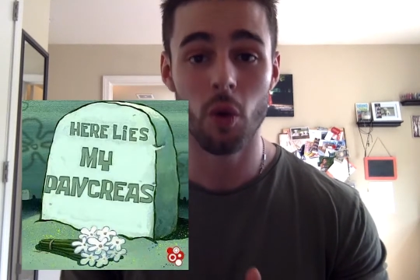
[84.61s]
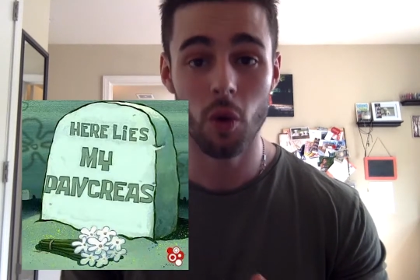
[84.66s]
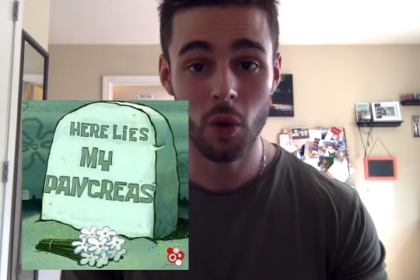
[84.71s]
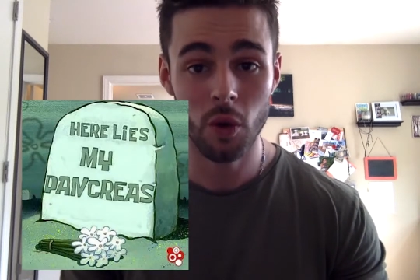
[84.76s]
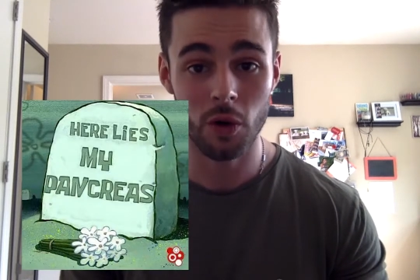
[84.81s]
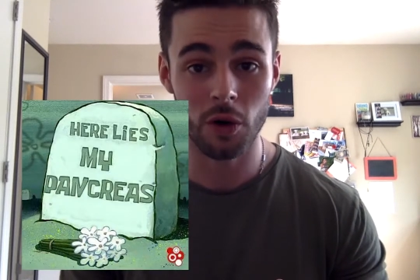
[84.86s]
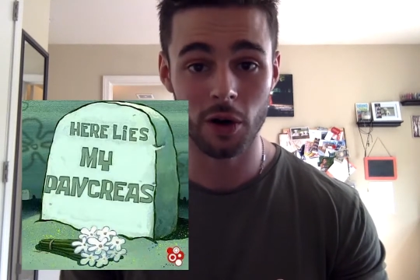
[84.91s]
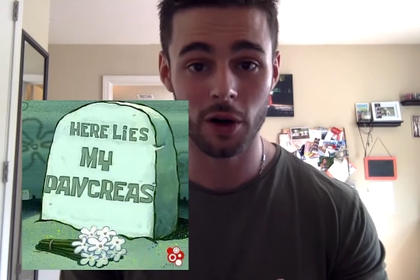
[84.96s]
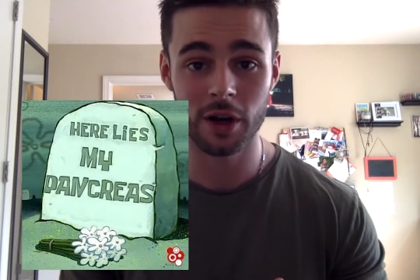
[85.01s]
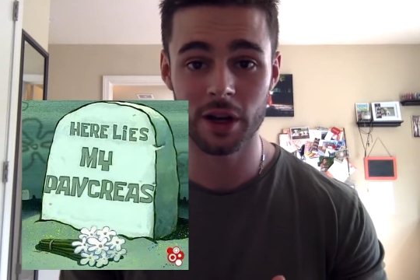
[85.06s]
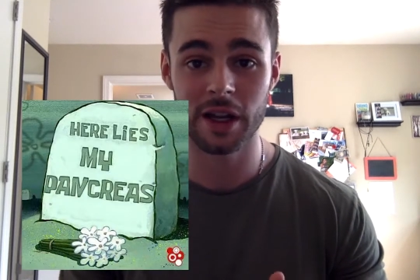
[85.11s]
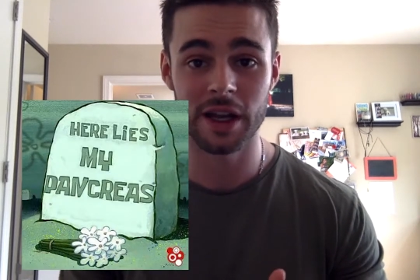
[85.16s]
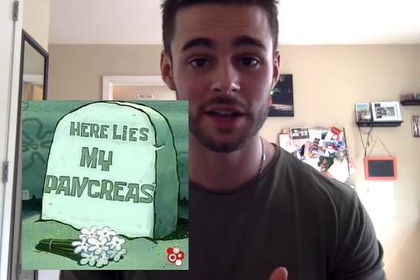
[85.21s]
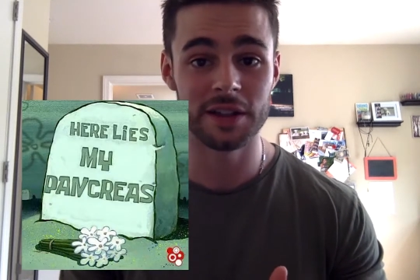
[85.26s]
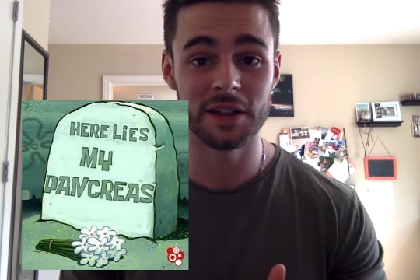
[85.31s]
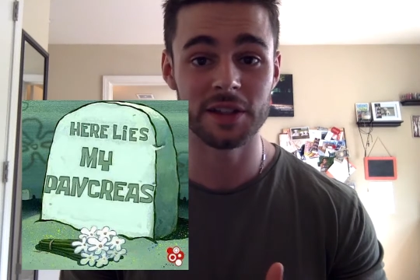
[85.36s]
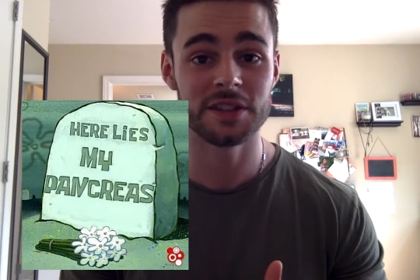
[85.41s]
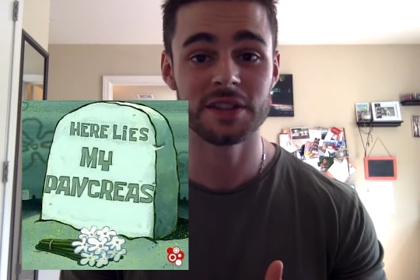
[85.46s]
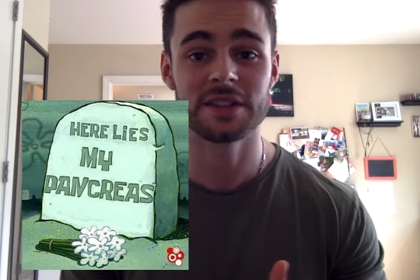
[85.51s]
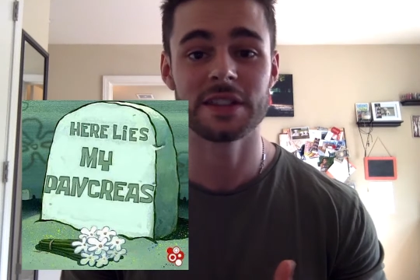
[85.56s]
or
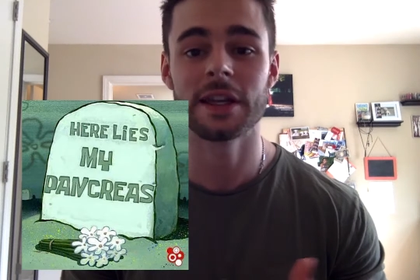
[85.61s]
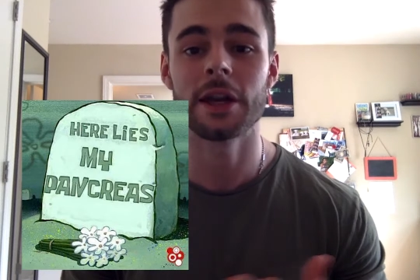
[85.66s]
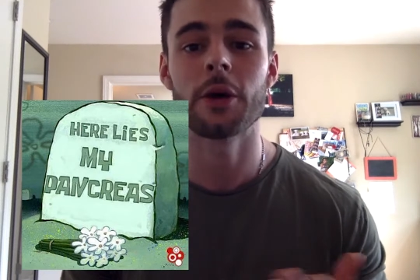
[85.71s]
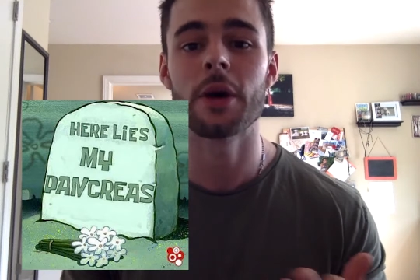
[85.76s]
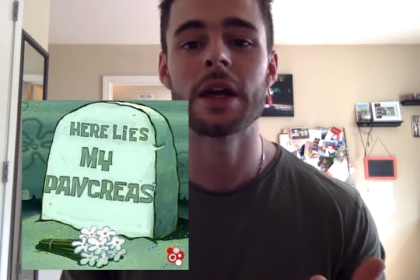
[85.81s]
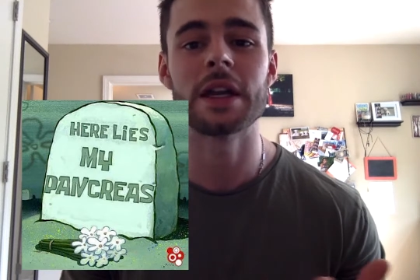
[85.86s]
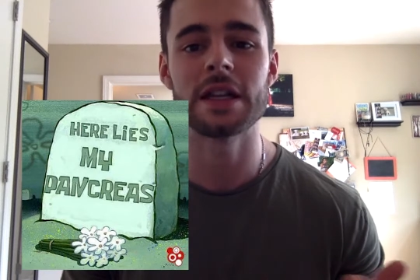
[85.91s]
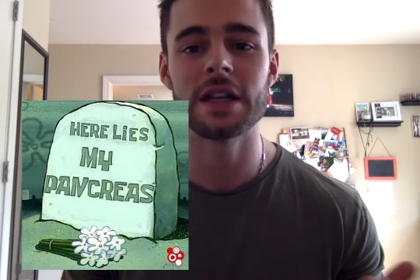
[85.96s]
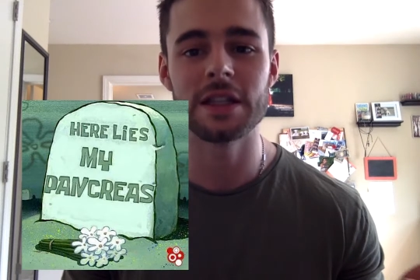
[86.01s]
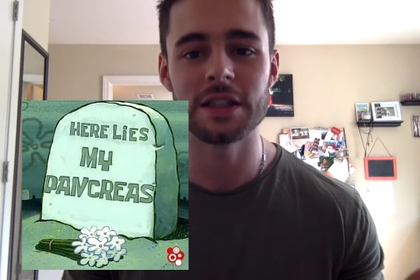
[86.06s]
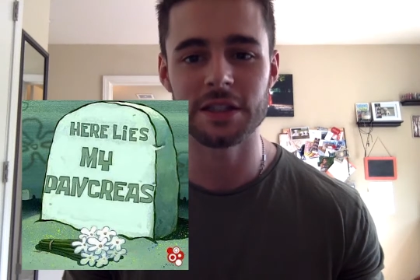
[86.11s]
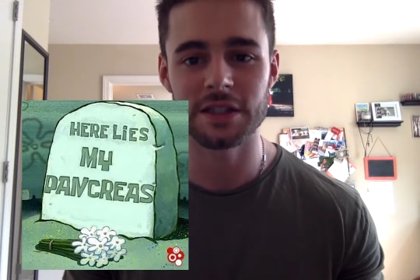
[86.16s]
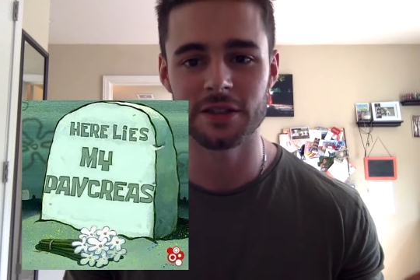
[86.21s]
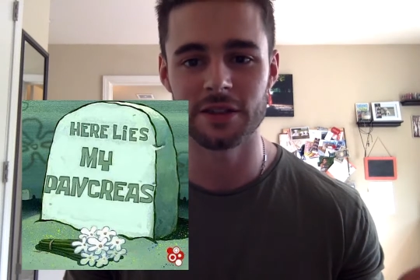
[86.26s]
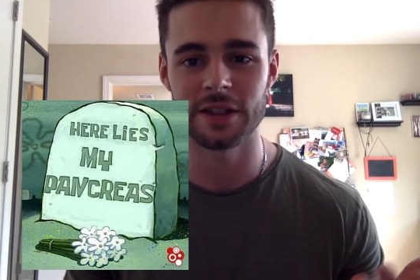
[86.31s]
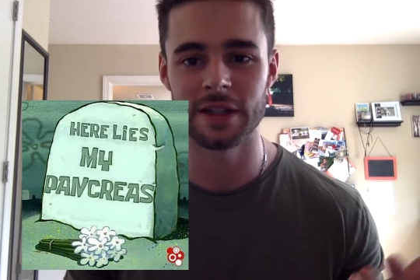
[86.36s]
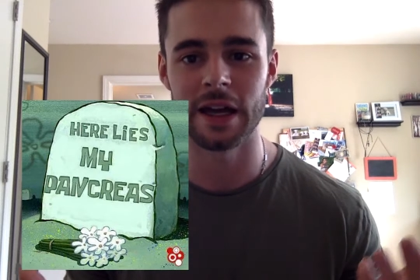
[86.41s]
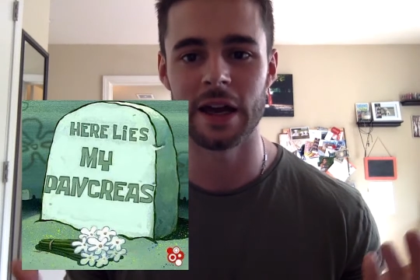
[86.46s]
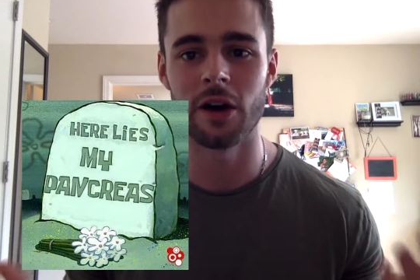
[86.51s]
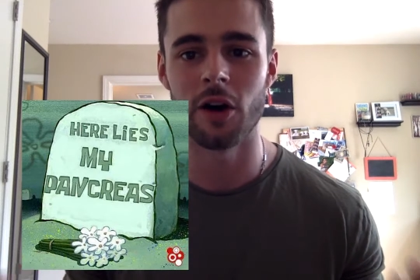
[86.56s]
it doesn't send out any
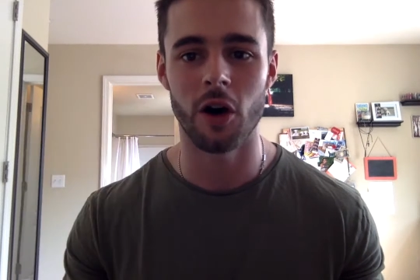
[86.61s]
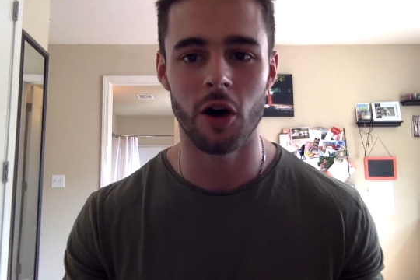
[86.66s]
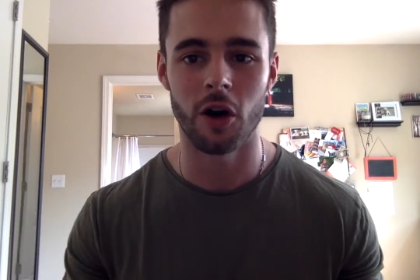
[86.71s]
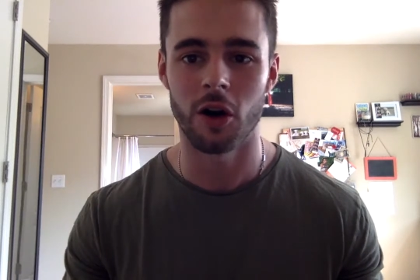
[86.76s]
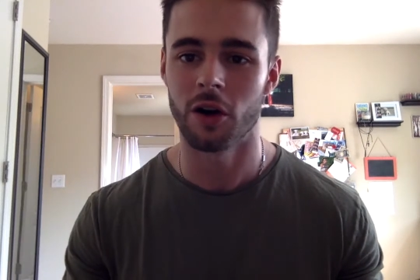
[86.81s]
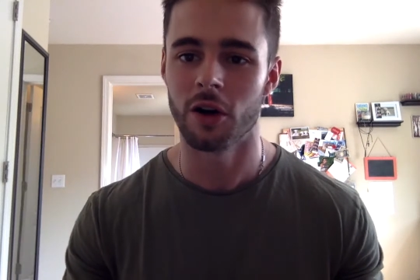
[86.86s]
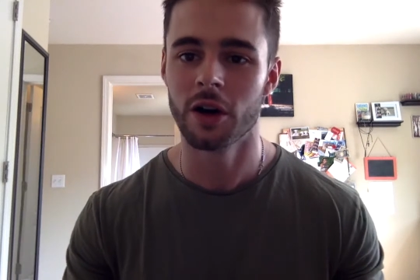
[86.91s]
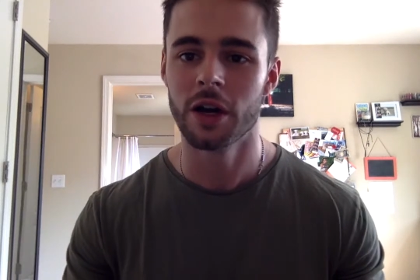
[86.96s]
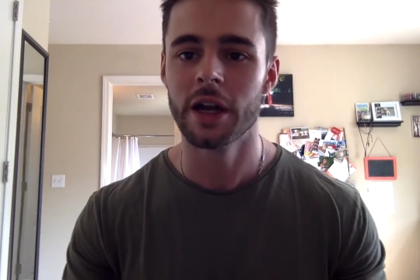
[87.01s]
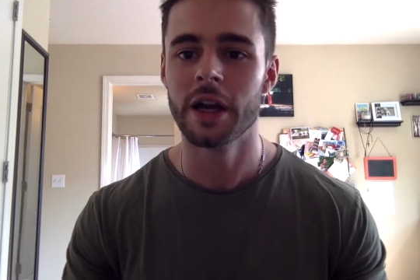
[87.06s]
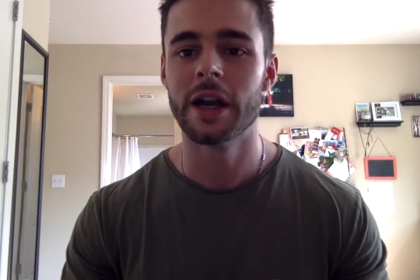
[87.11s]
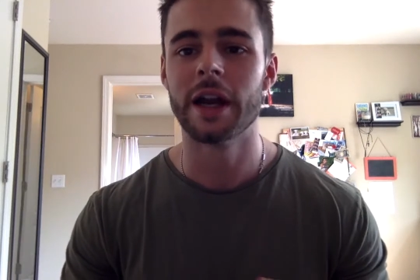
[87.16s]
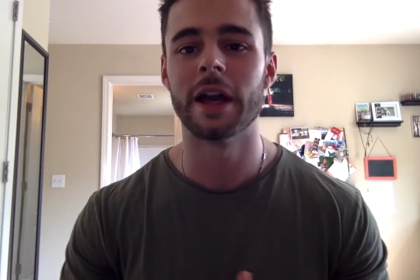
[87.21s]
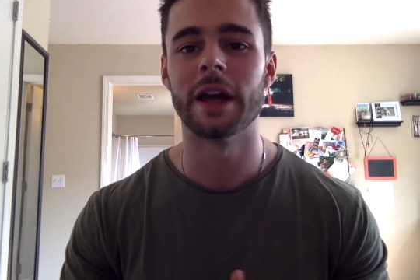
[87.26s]
insulin at all,